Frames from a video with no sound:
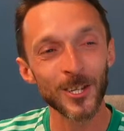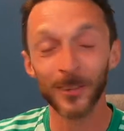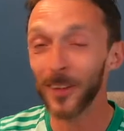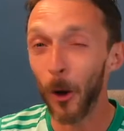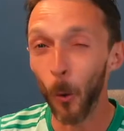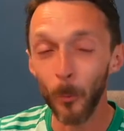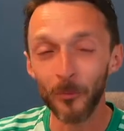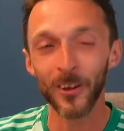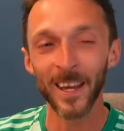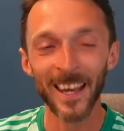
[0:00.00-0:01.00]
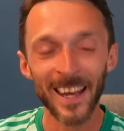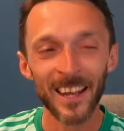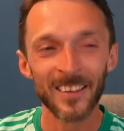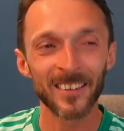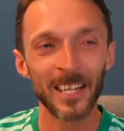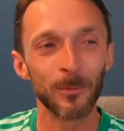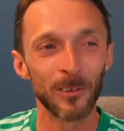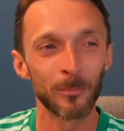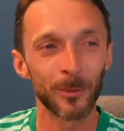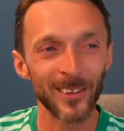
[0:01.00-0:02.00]
and I was like, hopefully this keeps
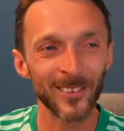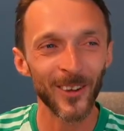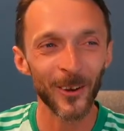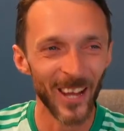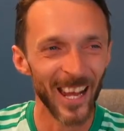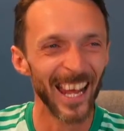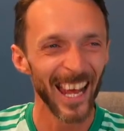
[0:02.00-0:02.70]
his price down.